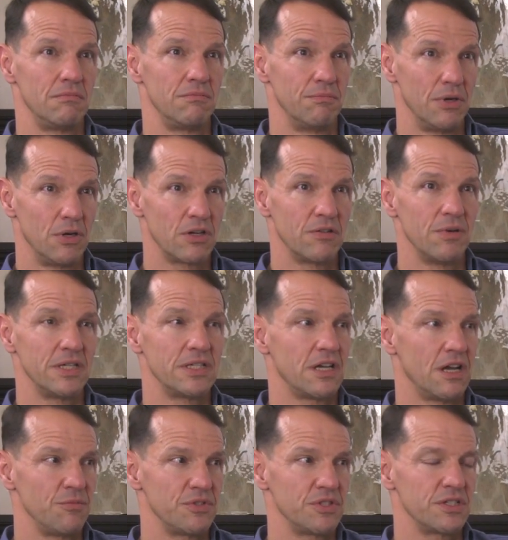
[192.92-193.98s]
Bulk of my
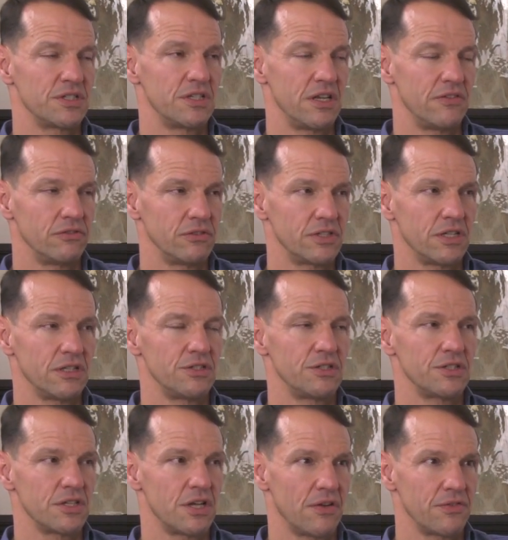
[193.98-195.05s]
time was as a naval
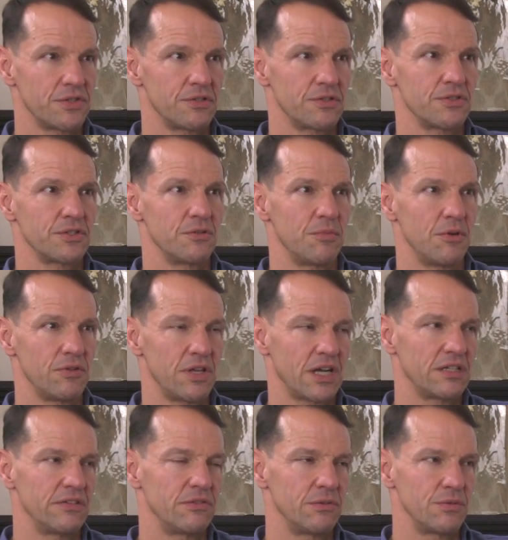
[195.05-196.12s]
intelligence officer, so both
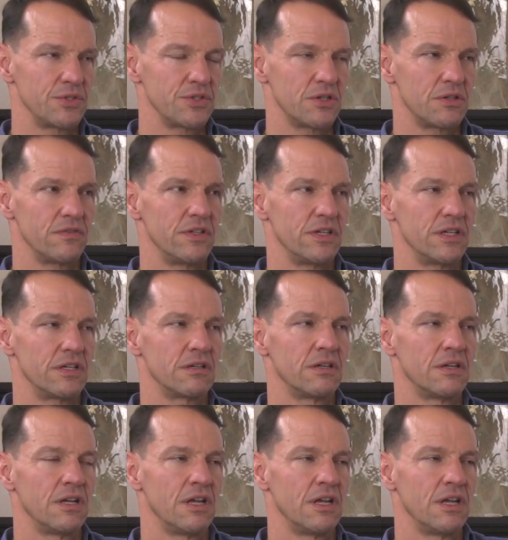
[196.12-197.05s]
active in the Reserve there.